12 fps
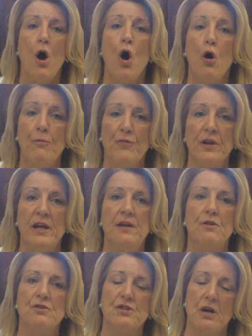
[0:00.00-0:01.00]
Hopefully,
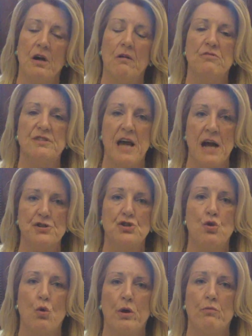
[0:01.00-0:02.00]
there's a
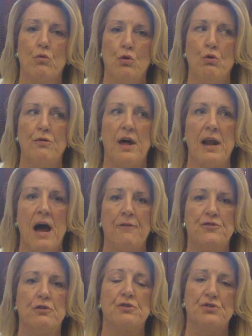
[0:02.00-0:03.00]
statutory rule that
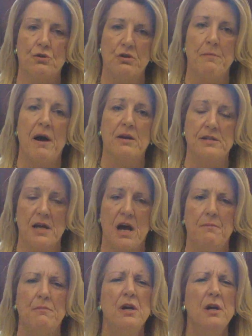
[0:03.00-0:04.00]
after a certain amount of
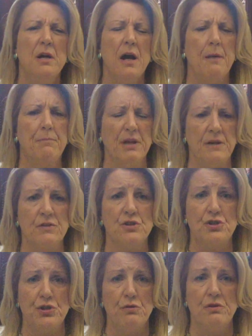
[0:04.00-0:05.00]
time, I believe
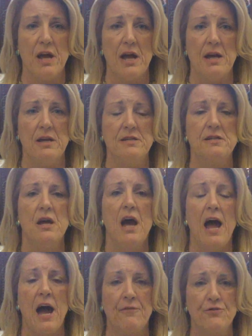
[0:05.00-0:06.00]
it's two days
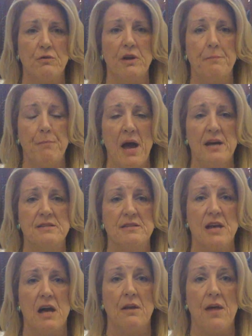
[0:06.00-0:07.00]
after it passes
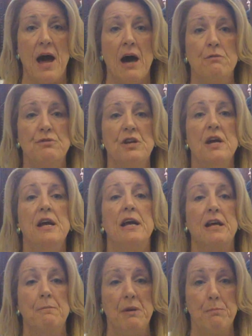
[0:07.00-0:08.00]
out of the House, it
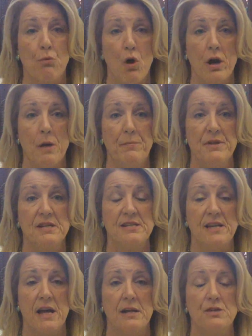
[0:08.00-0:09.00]
can be brought up in the
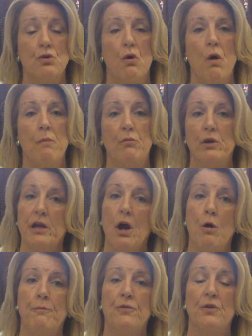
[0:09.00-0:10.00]
Senate. So I'm really
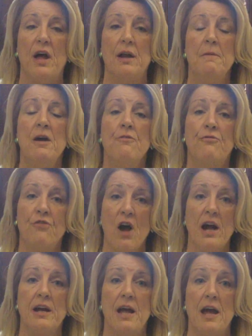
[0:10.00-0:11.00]
hopeful that
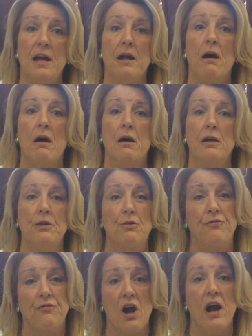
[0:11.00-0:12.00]
Friday, uh, either
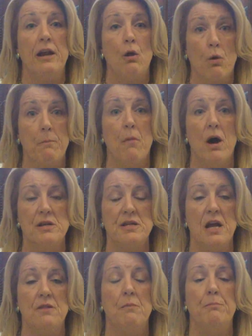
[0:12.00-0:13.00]
Friday or
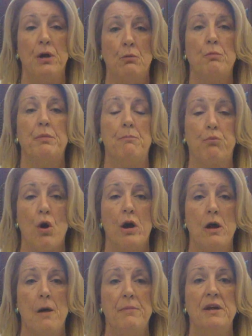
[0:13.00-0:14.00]
Monday, the bill will be brought
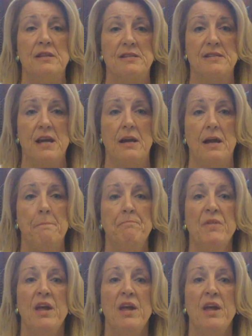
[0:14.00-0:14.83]
up in the Senate